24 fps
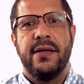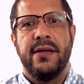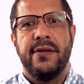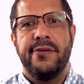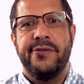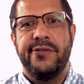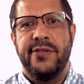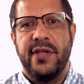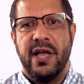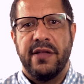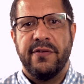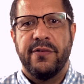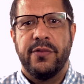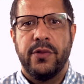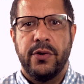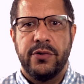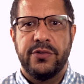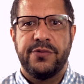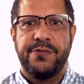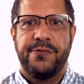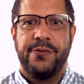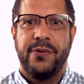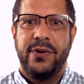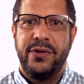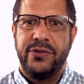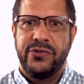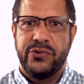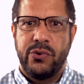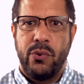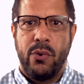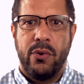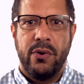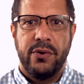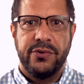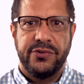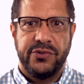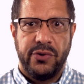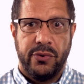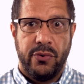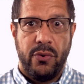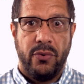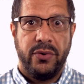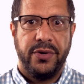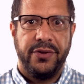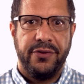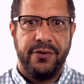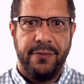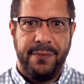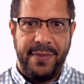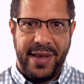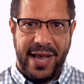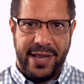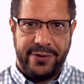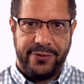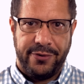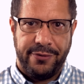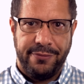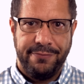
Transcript: none of those free scores are going to matter.